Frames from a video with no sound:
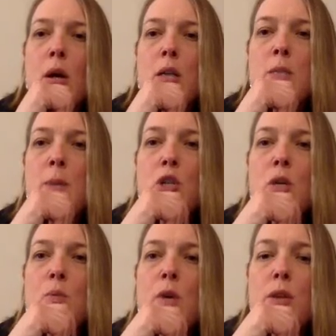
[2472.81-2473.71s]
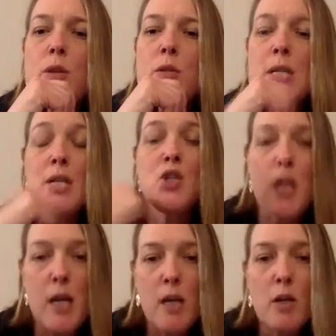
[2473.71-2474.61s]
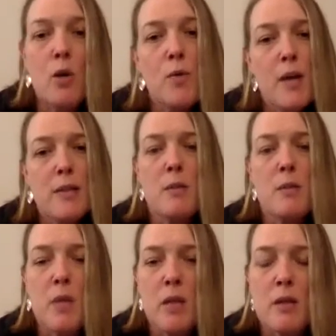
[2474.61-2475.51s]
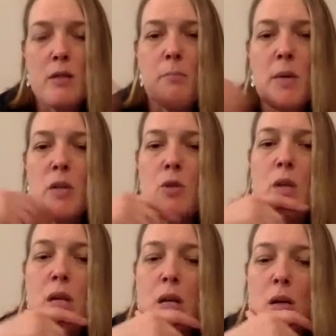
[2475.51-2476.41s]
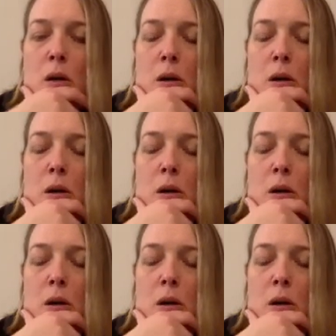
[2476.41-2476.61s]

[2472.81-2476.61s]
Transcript: especially with teaching, that's something that's a bit unique.